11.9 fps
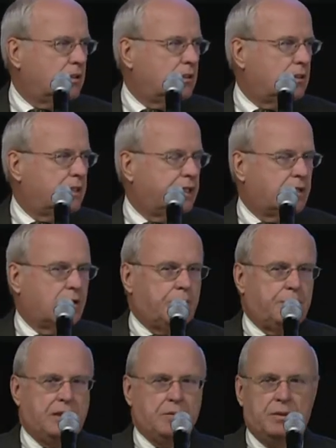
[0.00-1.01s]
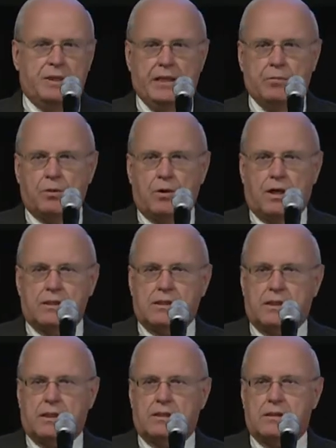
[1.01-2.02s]
that our PBA
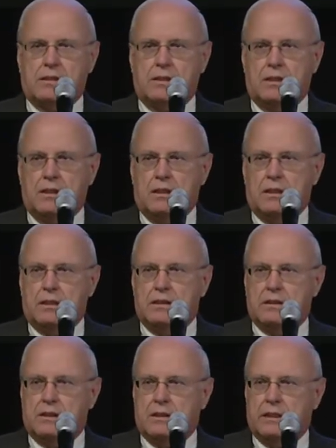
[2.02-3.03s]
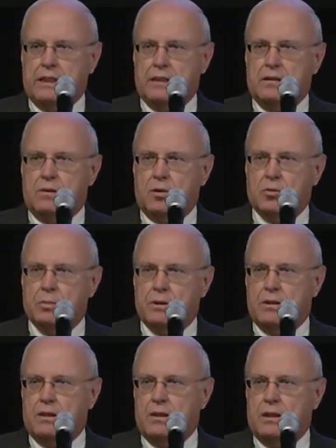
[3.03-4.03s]
process is indeed an
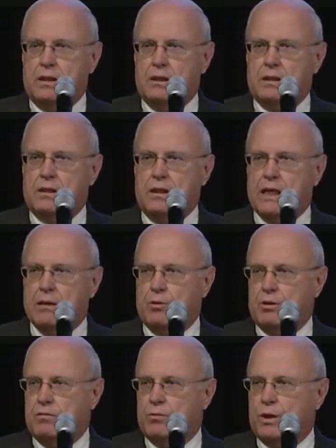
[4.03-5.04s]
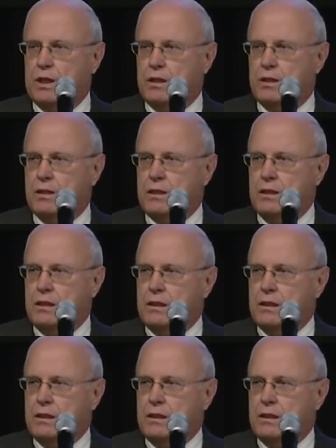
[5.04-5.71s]
open and collaborative one,